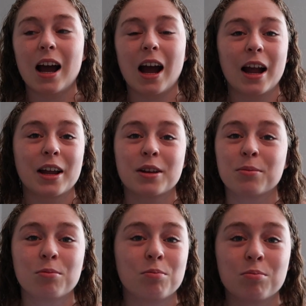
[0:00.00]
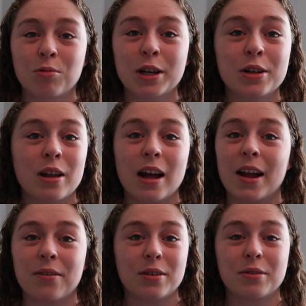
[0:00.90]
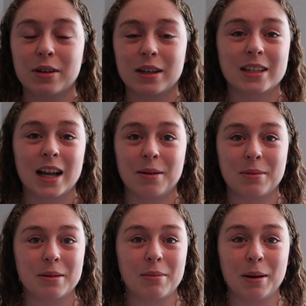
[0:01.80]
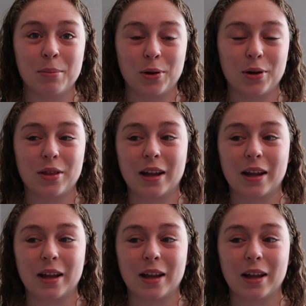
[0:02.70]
I could redo that every freaking time in my birth.